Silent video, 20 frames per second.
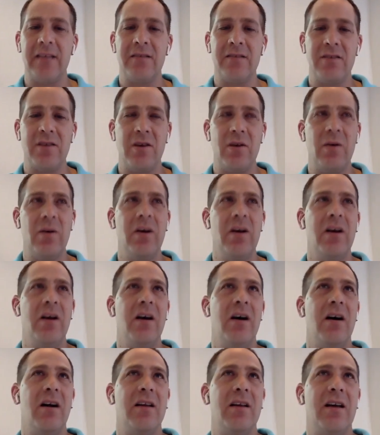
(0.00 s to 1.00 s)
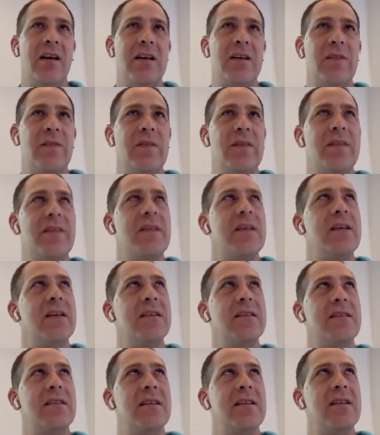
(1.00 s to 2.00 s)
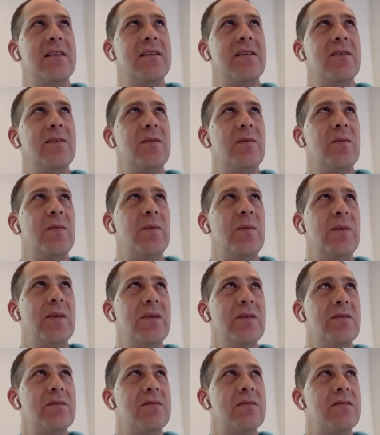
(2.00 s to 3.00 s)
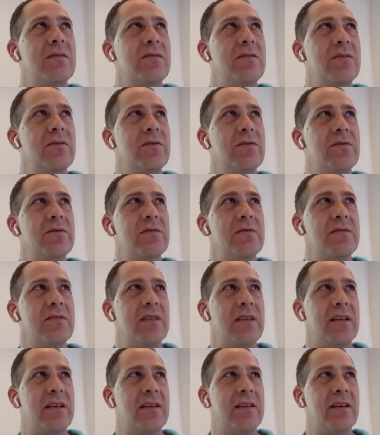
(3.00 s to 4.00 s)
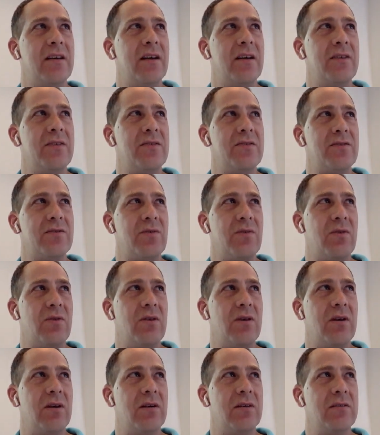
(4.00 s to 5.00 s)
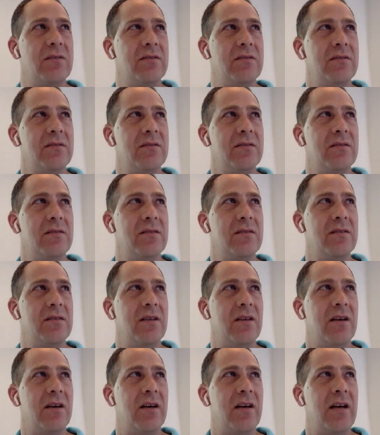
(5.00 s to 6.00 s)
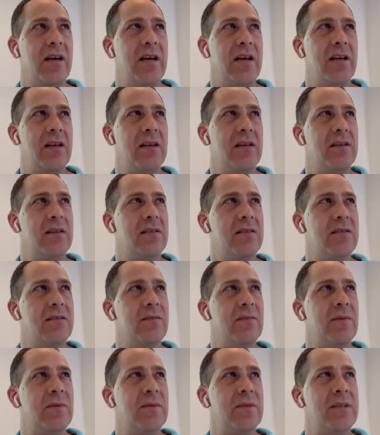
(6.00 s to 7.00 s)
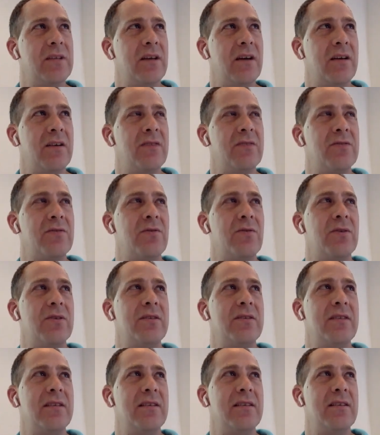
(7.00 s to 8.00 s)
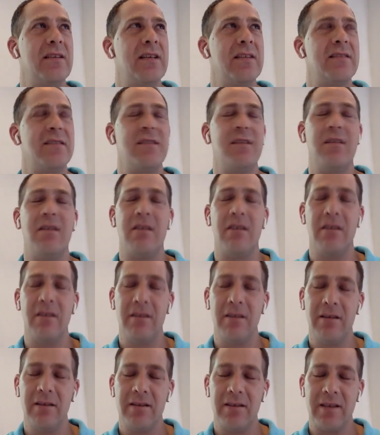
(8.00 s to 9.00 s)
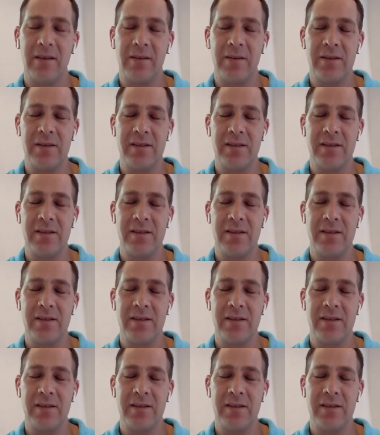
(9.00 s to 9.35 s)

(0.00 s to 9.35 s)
that. So a lot of the things that we used to use, like the underscore eight, what was it, underscore str? That